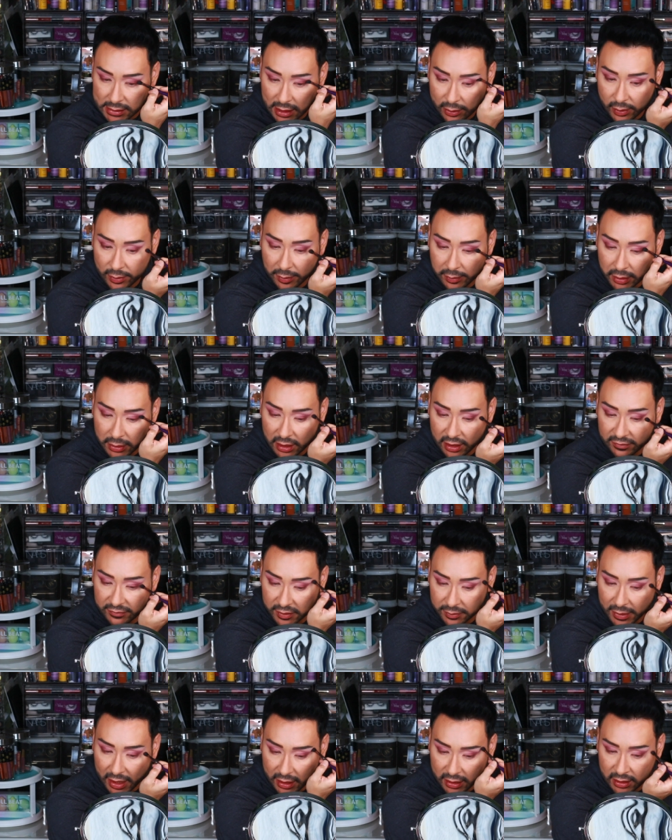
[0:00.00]
I remember
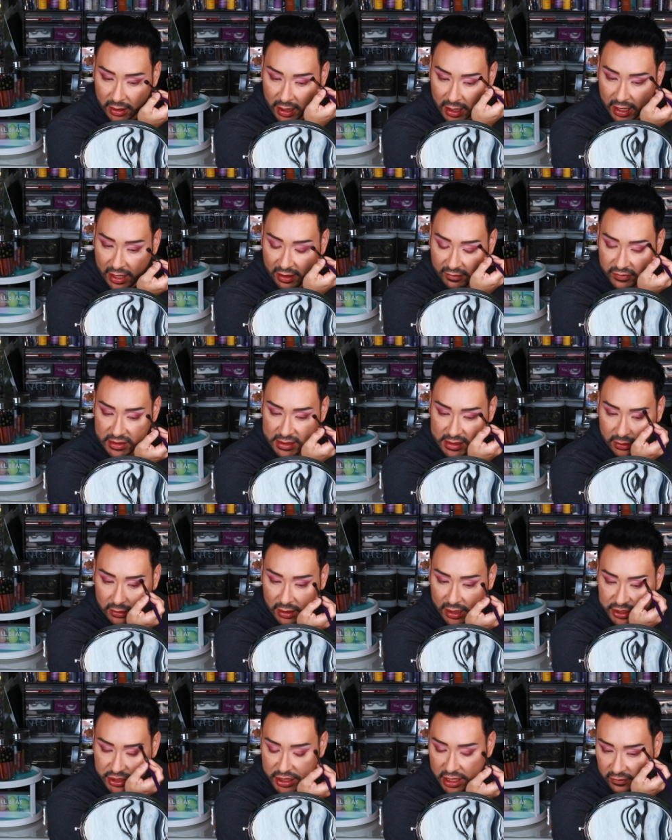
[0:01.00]
loving MAC. Every
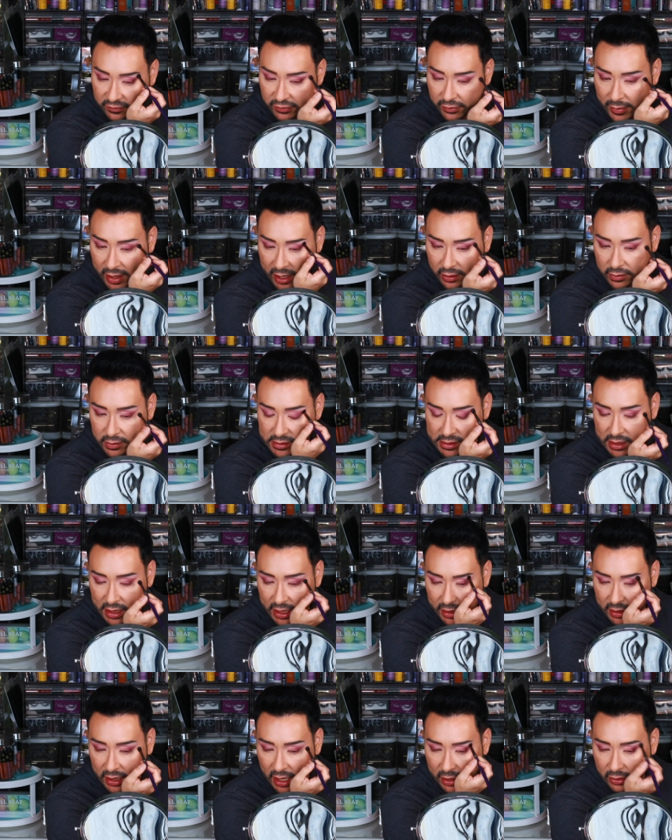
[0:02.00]
single eyeshadow from MAC was
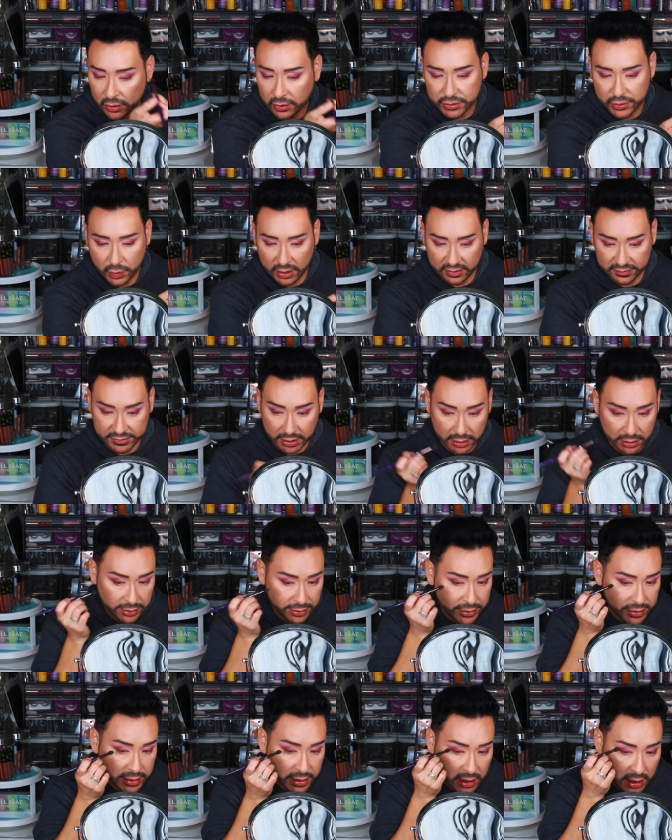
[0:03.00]
like, I don't know, twelve
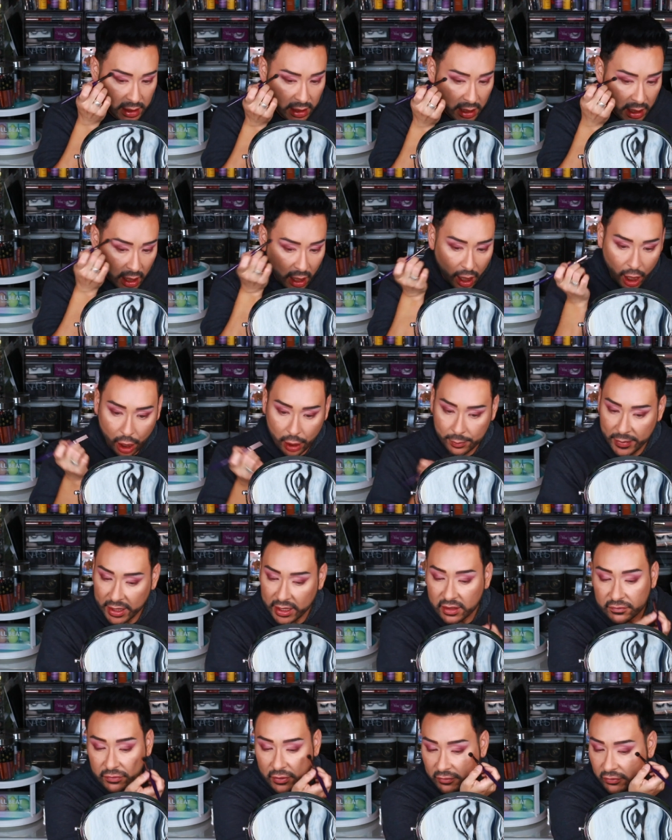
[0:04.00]
dollars. Our
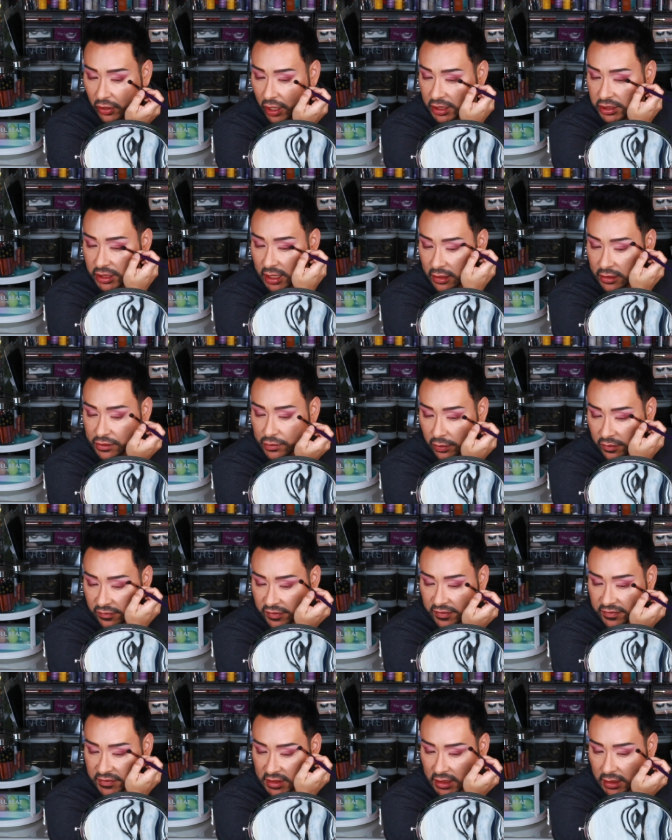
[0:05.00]
Makeup Forever eyeshadows were
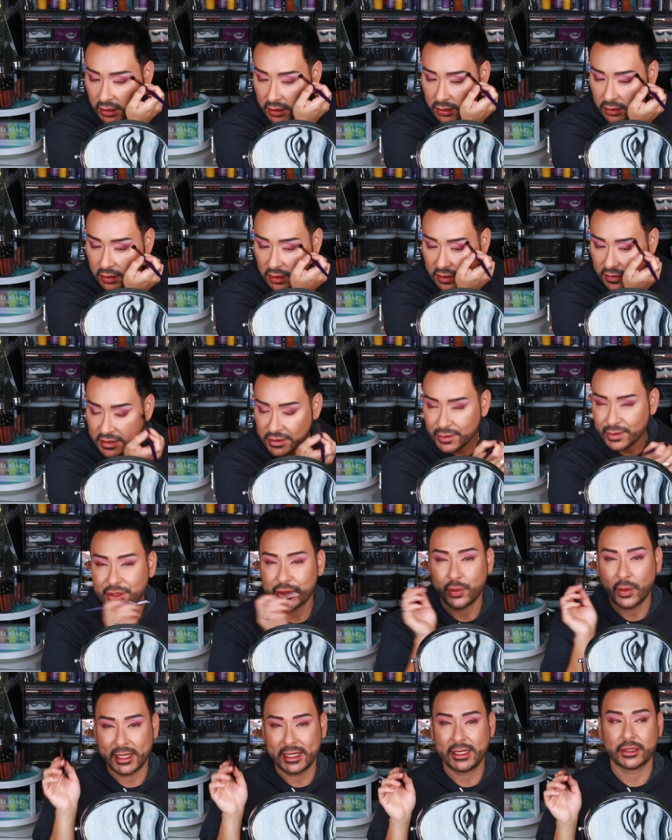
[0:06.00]
fifteen dollars. And this was
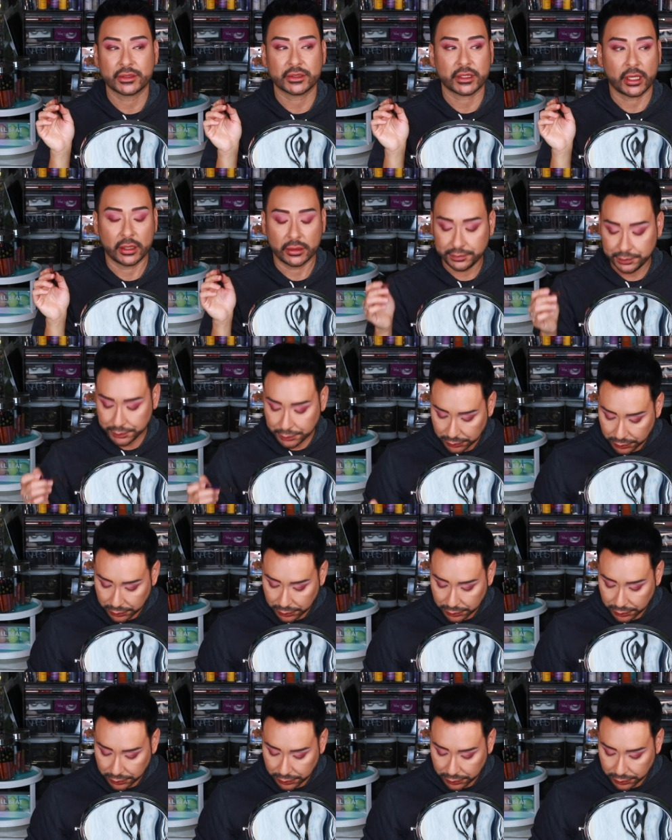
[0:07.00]
twenty years ago.